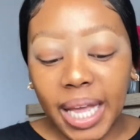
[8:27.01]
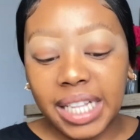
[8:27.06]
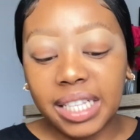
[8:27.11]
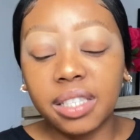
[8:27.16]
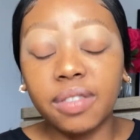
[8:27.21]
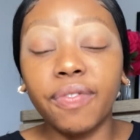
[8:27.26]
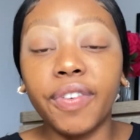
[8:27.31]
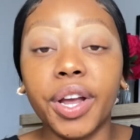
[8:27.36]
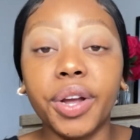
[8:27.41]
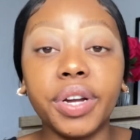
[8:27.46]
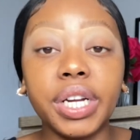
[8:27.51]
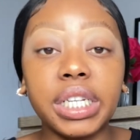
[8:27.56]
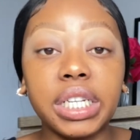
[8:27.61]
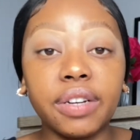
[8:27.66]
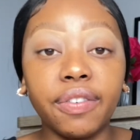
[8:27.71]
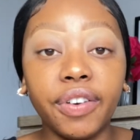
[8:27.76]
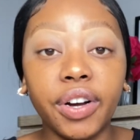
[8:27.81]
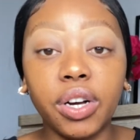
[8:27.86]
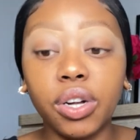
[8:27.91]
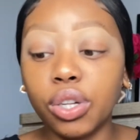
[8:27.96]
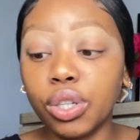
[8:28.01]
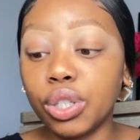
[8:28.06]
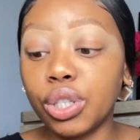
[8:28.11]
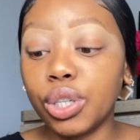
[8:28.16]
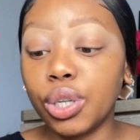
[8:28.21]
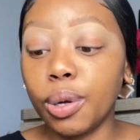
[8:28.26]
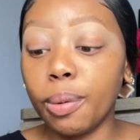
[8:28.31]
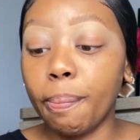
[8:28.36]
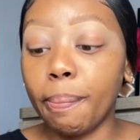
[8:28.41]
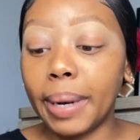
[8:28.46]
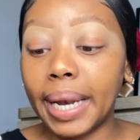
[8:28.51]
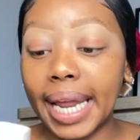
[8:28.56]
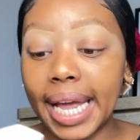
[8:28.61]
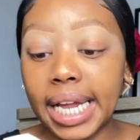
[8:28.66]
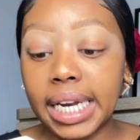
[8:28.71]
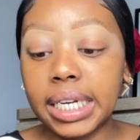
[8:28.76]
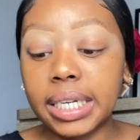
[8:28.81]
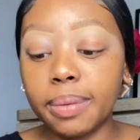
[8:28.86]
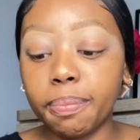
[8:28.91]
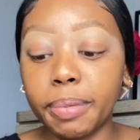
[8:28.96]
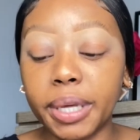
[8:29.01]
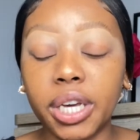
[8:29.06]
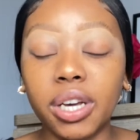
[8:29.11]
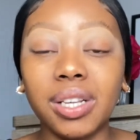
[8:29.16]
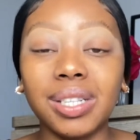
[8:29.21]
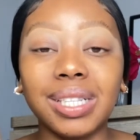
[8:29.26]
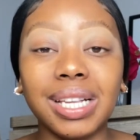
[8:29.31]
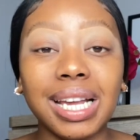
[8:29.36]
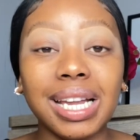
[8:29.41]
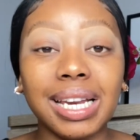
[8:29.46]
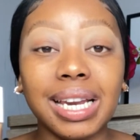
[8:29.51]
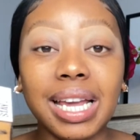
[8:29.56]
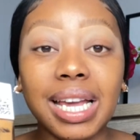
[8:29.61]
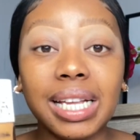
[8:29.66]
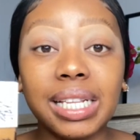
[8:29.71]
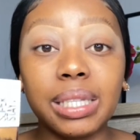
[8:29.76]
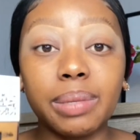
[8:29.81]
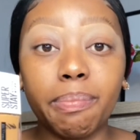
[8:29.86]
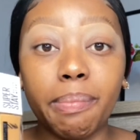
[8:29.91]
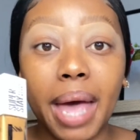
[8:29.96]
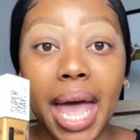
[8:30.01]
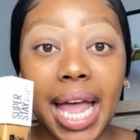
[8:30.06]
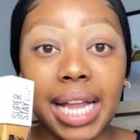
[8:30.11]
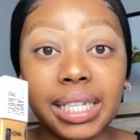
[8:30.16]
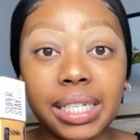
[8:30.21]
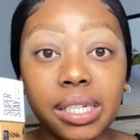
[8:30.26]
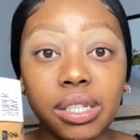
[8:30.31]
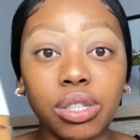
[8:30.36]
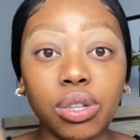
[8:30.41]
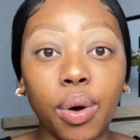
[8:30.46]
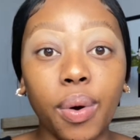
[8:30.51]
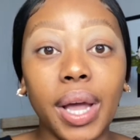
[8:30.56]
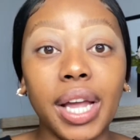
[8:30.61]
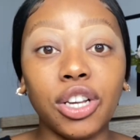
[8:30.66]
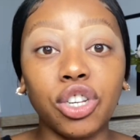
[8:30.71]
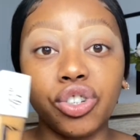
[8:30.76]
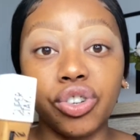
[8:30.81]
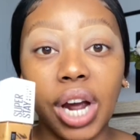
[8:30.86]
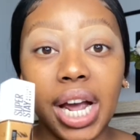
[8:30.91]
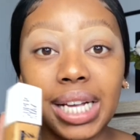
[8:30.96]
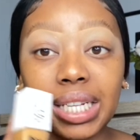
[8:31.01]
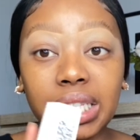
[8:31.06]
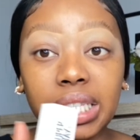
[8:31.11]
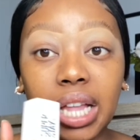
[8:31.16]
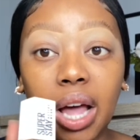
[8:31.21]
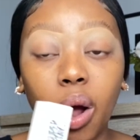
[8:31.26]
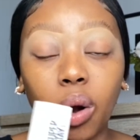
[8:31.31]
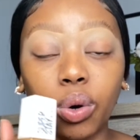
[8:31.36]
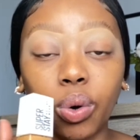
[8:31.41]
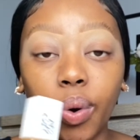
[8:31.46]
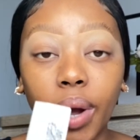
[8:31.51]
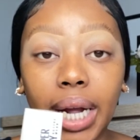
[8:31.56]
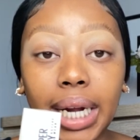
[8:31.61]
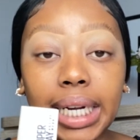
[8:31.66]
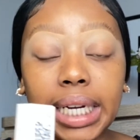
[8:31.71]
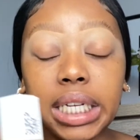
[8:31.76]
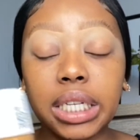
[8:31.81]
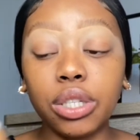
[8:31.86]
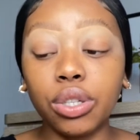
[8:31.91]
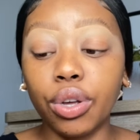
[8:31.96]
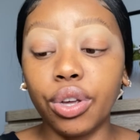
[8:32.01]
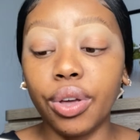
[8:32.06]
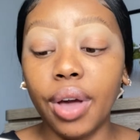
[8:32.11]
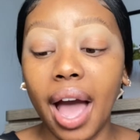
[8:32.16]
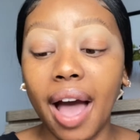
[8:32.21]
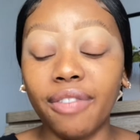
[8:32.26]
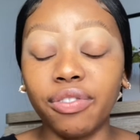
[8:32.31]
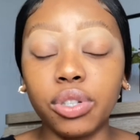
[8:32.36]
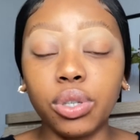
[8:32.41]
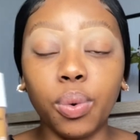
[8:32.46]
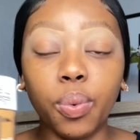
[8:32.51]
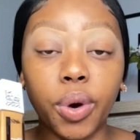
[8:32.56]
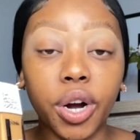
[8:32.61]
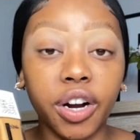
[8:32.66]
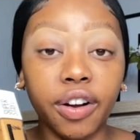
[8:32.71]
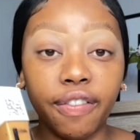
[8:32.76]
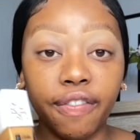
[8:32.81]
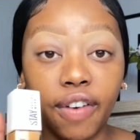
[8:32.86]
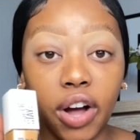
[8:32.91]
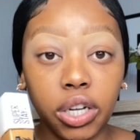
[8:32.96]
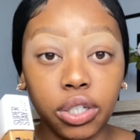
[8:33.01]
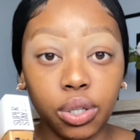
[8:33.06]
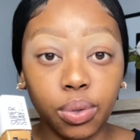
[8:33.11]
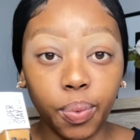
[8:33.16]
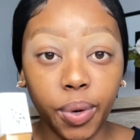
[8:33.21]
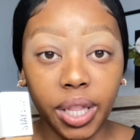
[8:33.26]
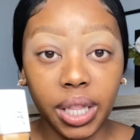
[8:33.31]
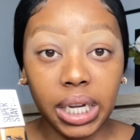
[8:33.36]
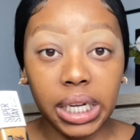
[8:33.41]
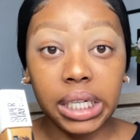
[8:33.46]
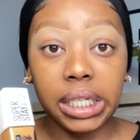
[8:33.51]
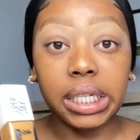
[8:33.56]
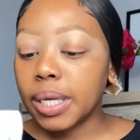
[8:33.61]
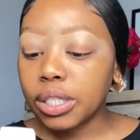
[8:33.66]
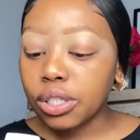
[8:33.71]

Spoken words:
It's very difficult to blend because it is matte, so it dries down quickly, so you have to work fast with it.